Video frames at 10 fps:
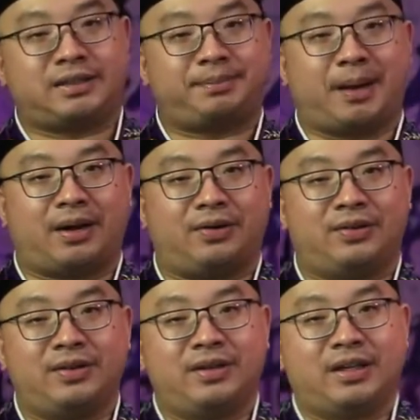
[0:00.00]

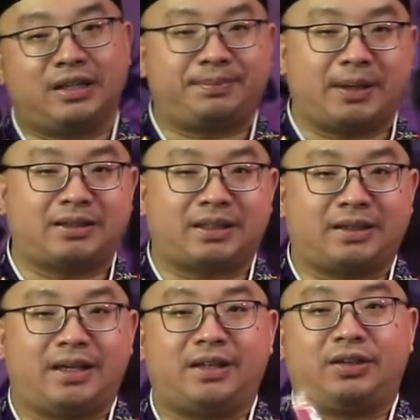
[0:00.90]
spell is
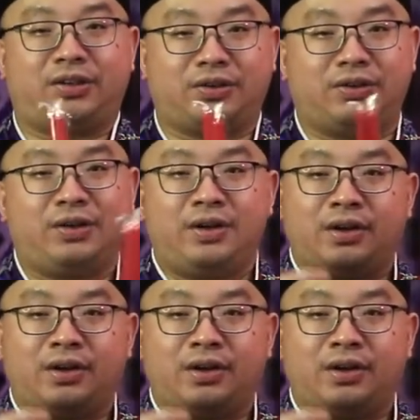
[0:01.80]
basically to